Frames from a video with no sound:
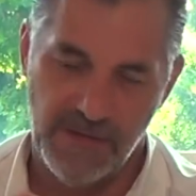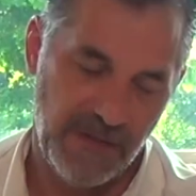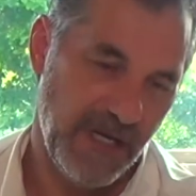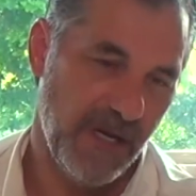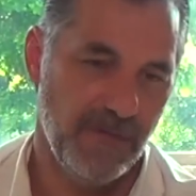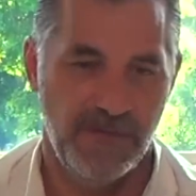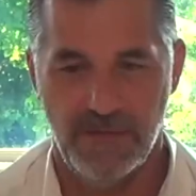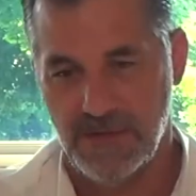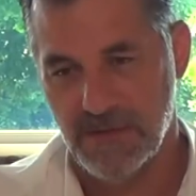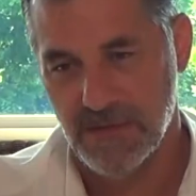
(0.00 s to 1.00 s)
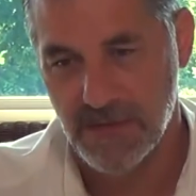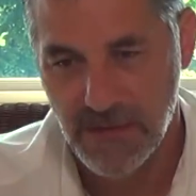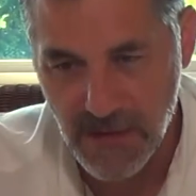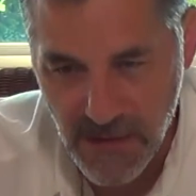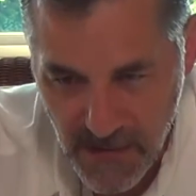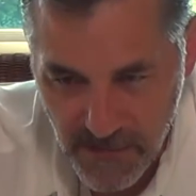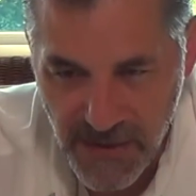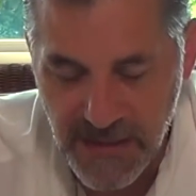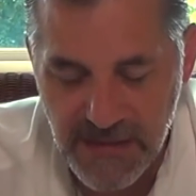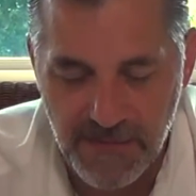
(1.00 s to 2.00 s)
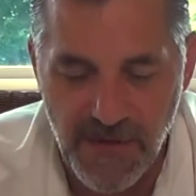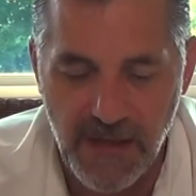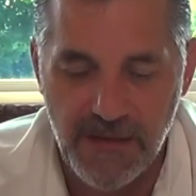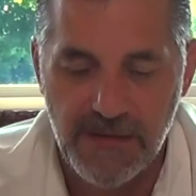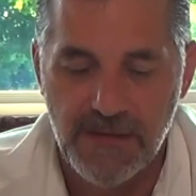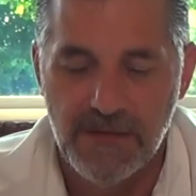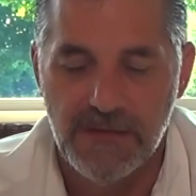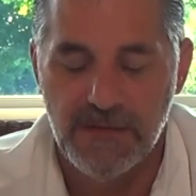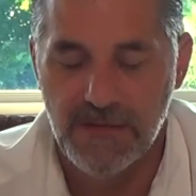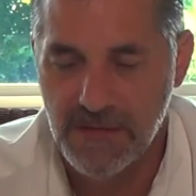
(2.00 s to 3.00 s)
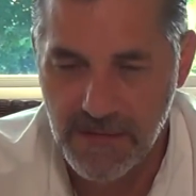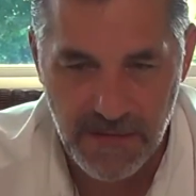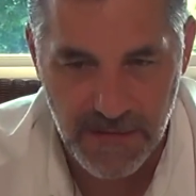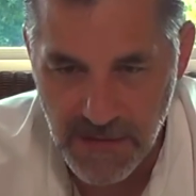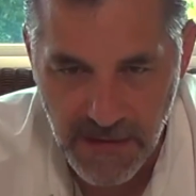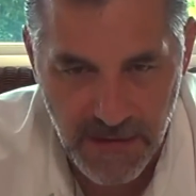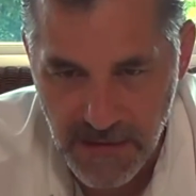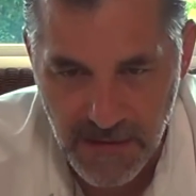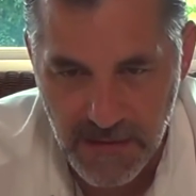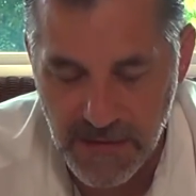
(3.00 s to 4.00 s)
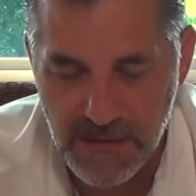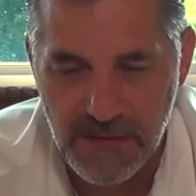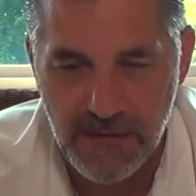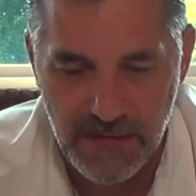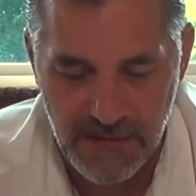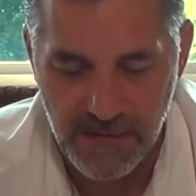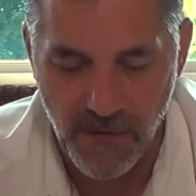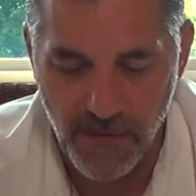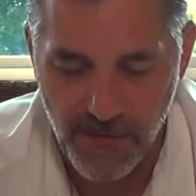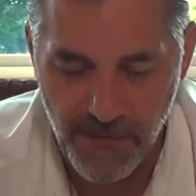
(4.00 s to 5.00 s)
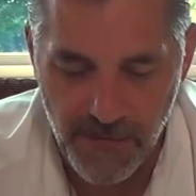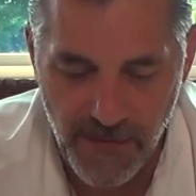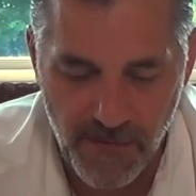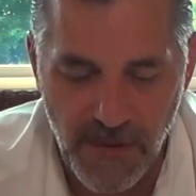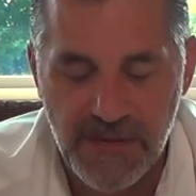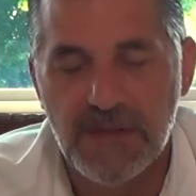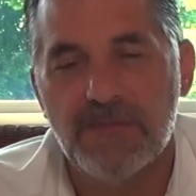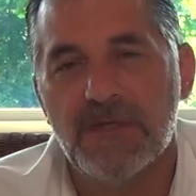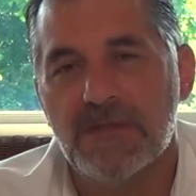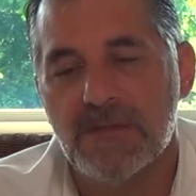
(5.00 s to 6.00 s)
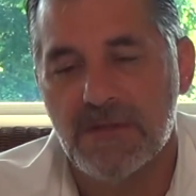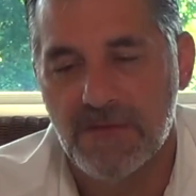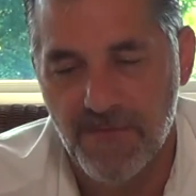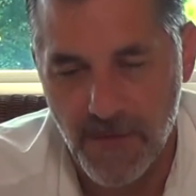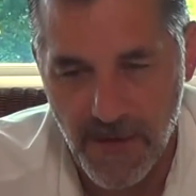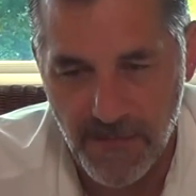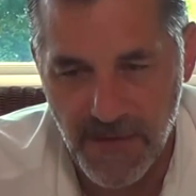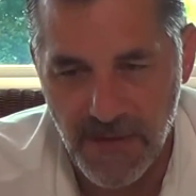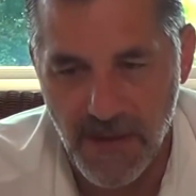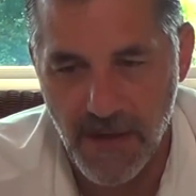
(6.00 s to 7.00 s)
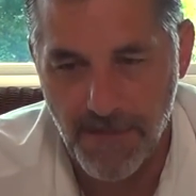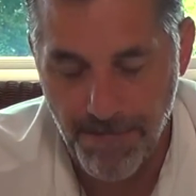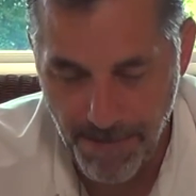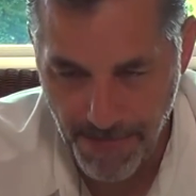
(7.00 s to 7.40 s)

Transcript: and accountants and project managers and his whole crew that runs his businesses for him. And I